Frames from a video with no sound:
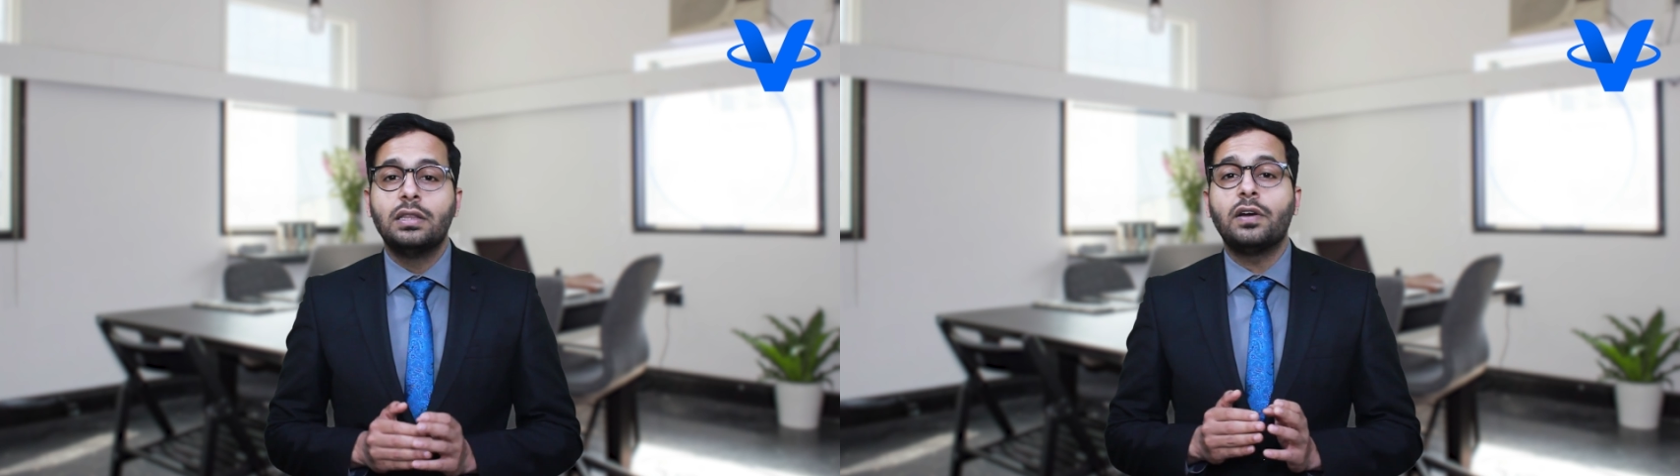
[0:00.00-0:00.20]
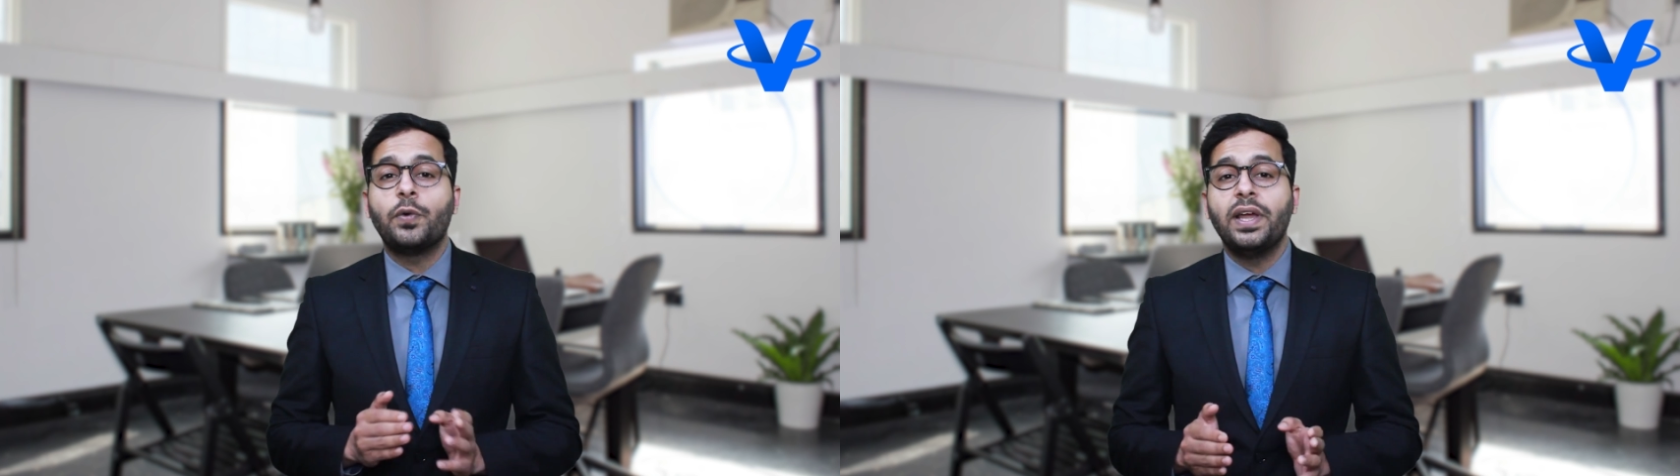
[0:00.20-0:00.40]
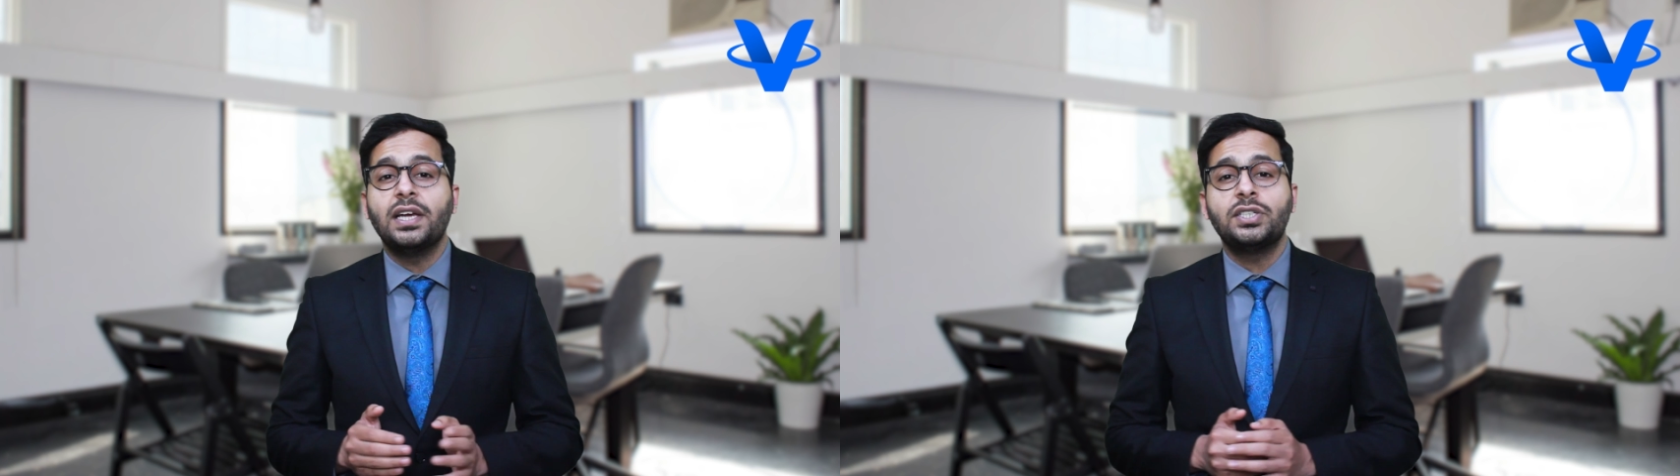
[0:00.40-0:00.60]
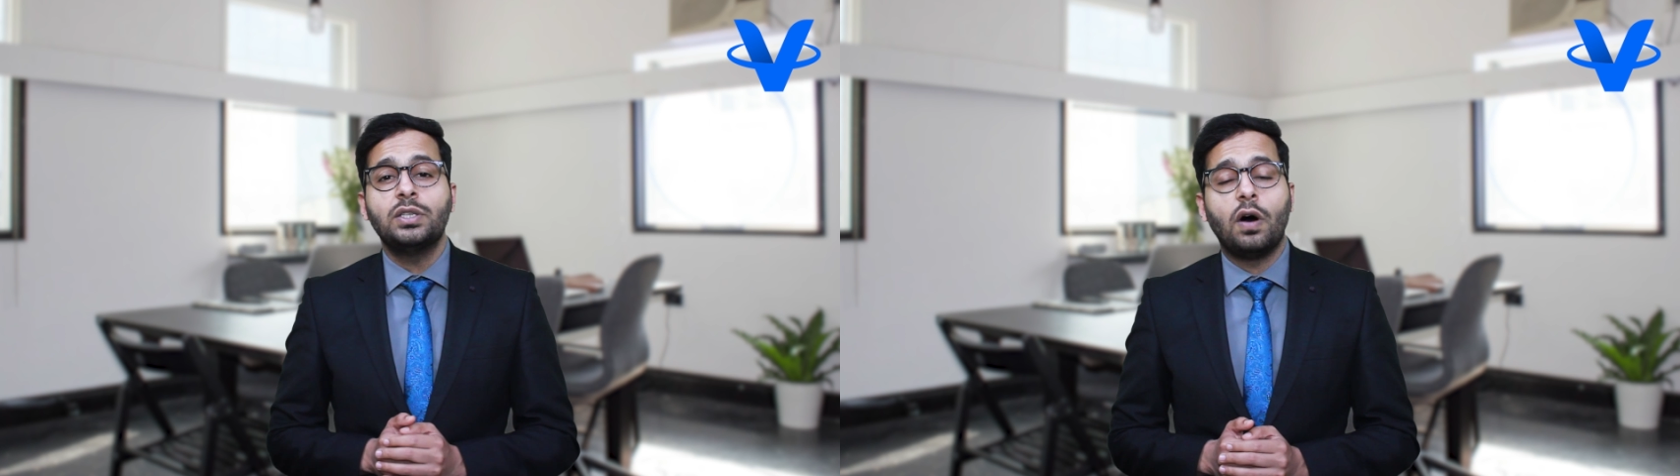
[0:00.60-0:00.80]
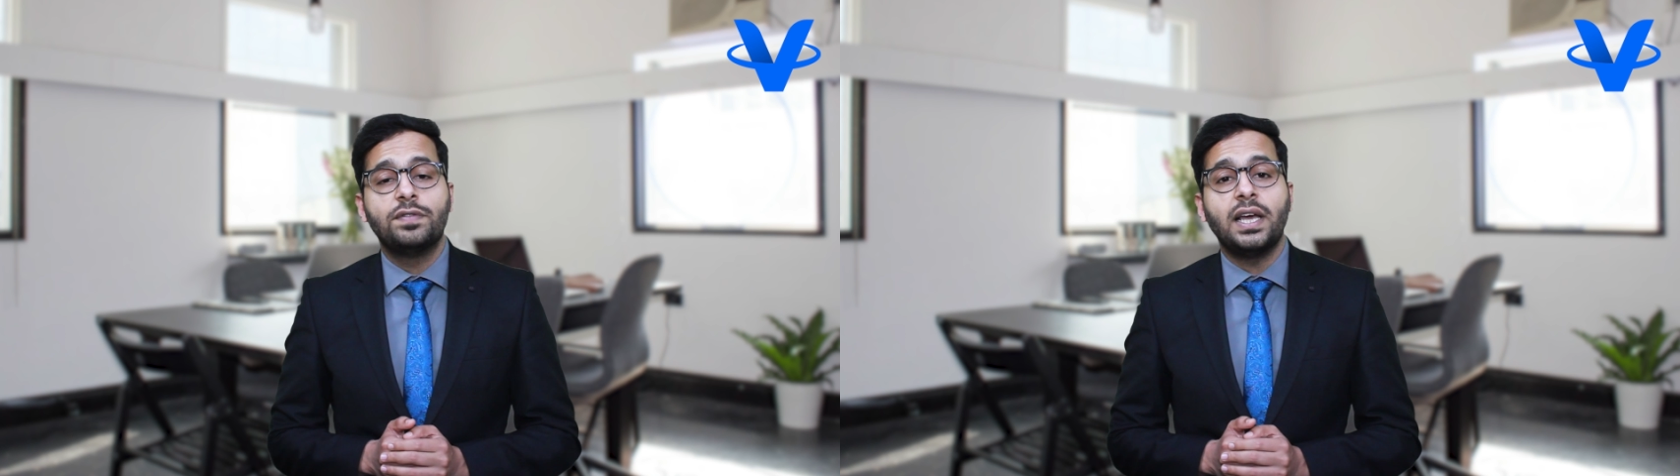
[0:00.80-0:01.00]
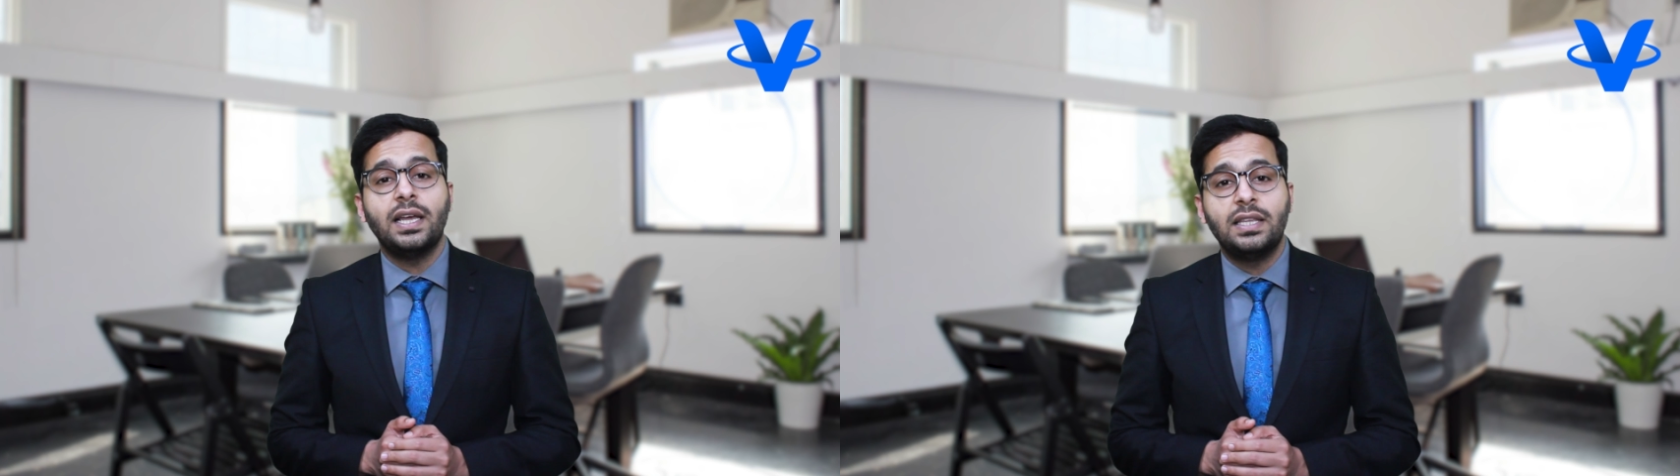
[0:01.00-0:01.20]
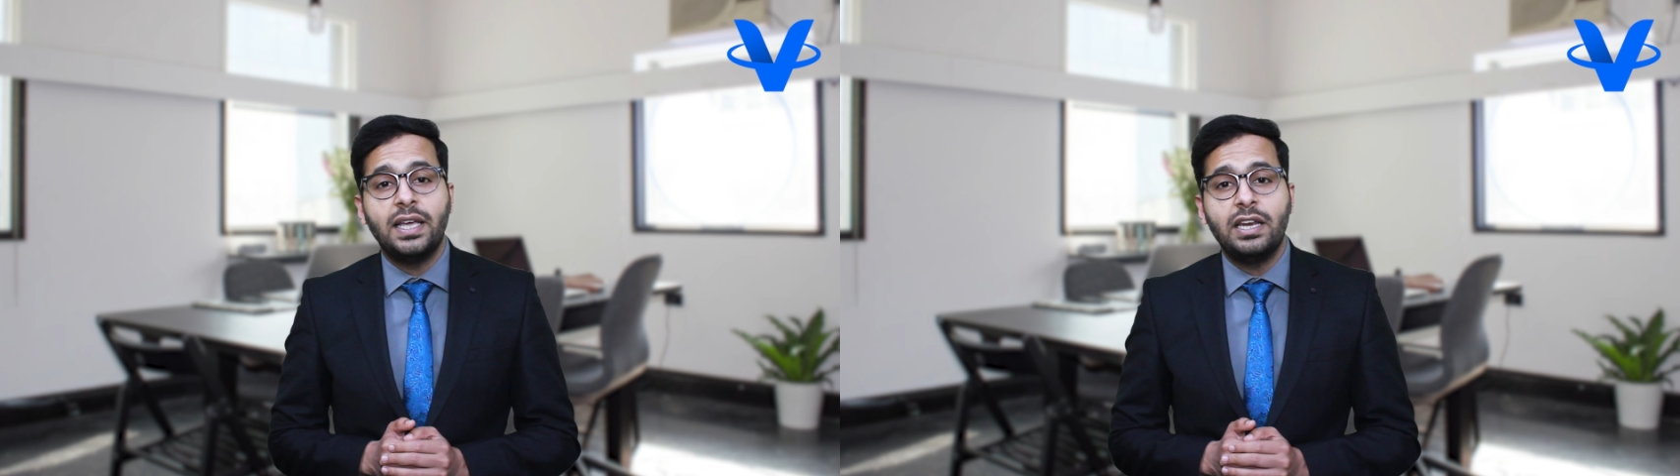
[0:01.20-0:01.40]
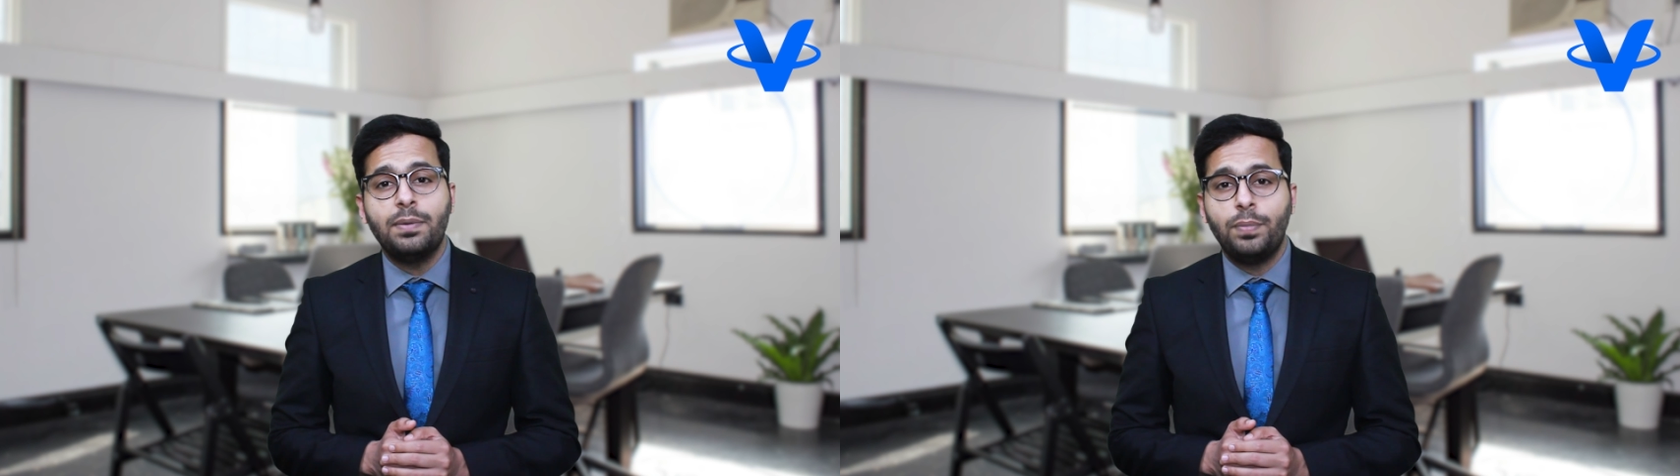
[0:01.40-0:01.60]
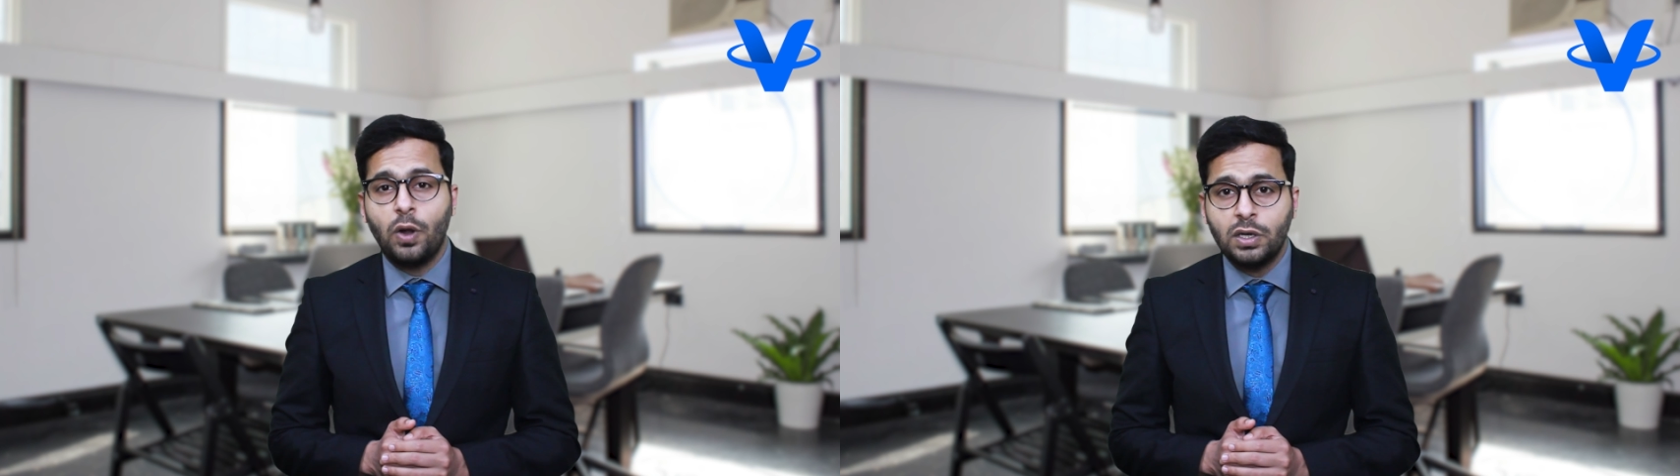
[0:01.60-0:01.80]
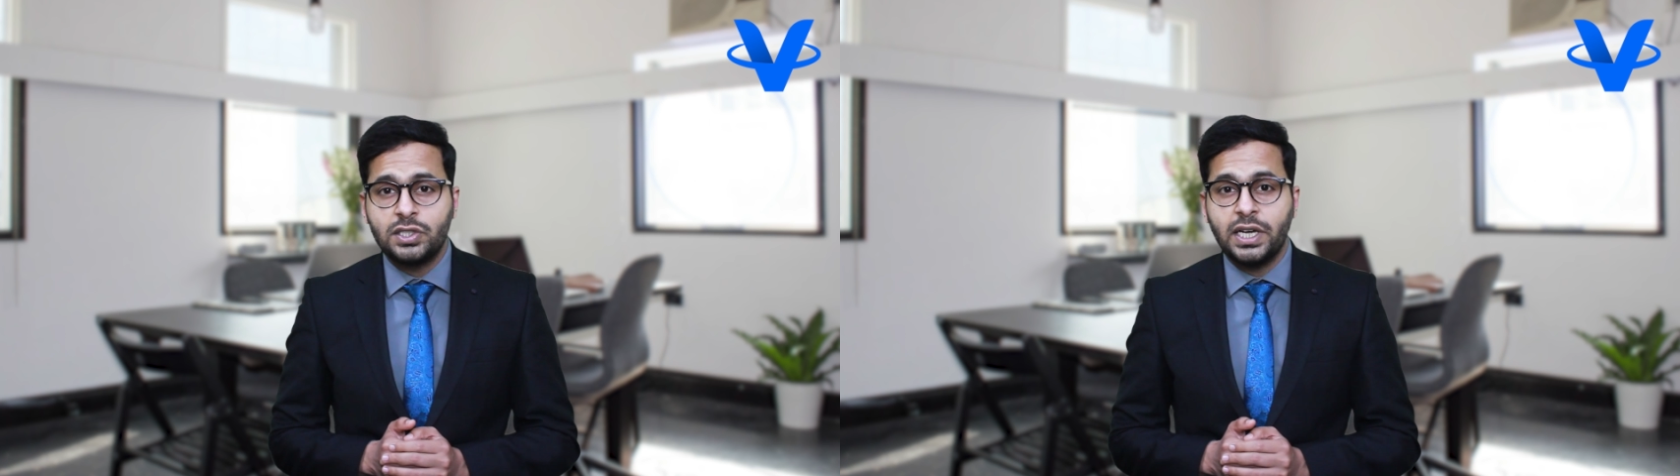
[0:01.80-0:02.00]
the creation of the Ethereum
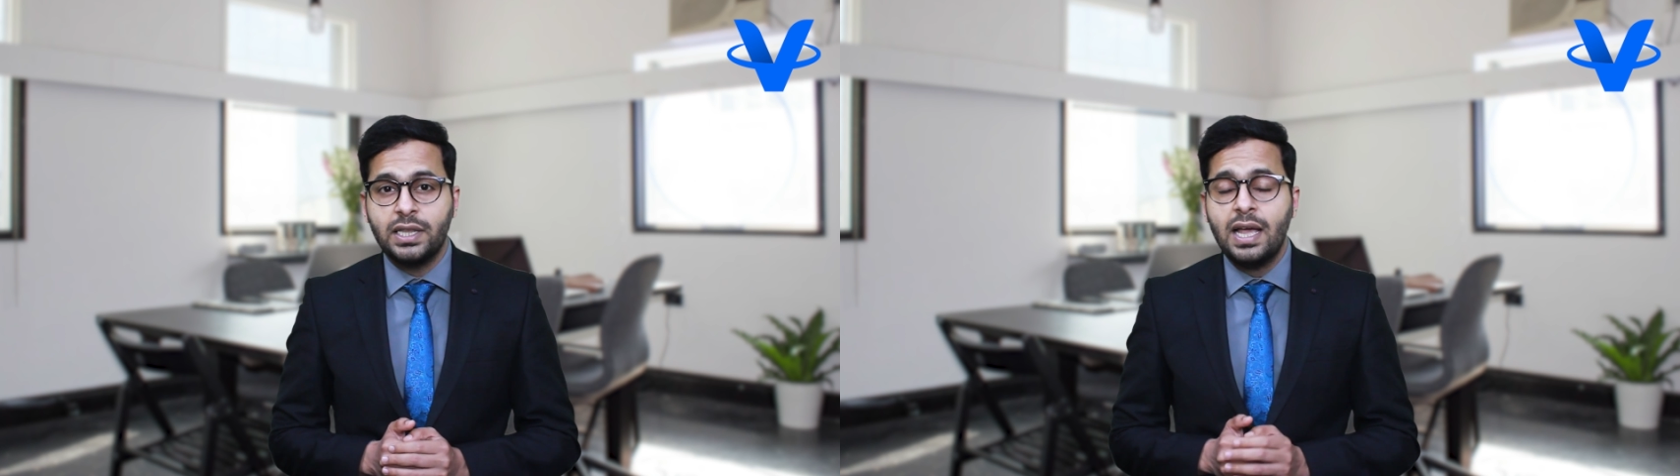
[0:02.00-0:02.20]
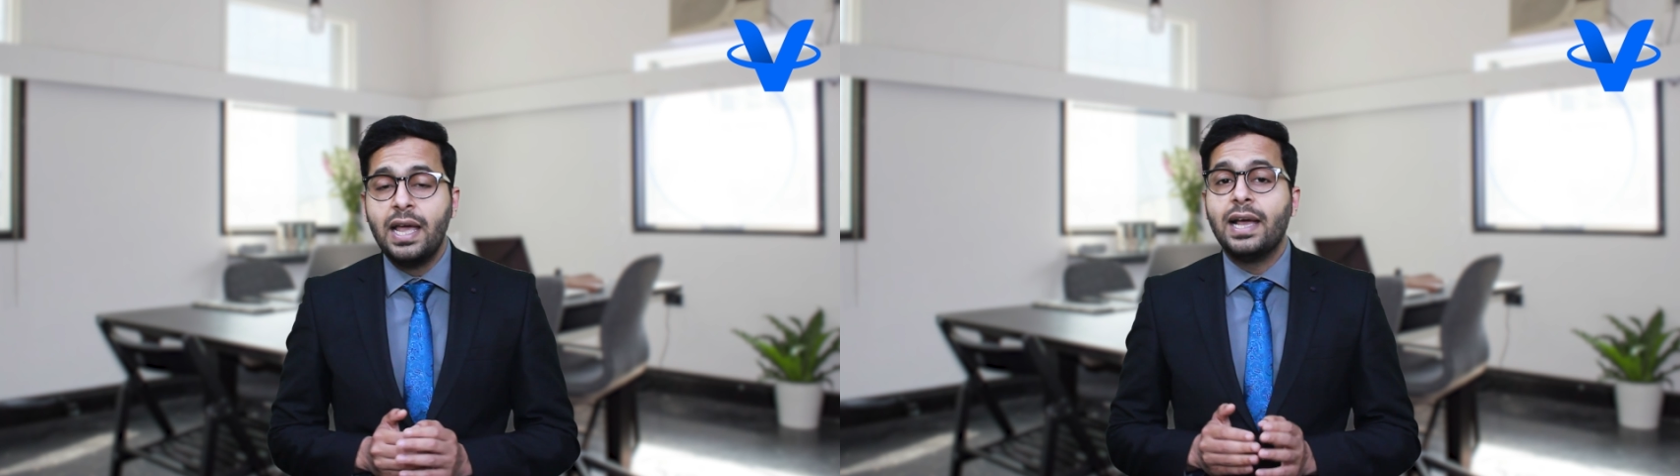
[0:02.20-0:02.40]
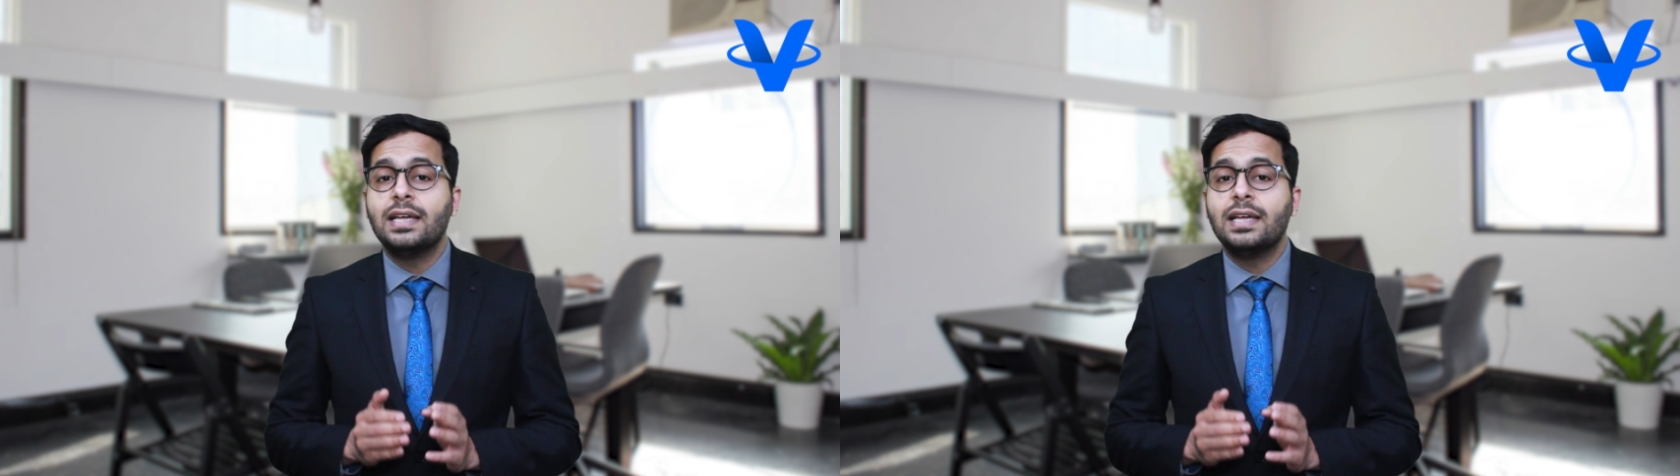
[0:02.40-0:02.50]
blockchain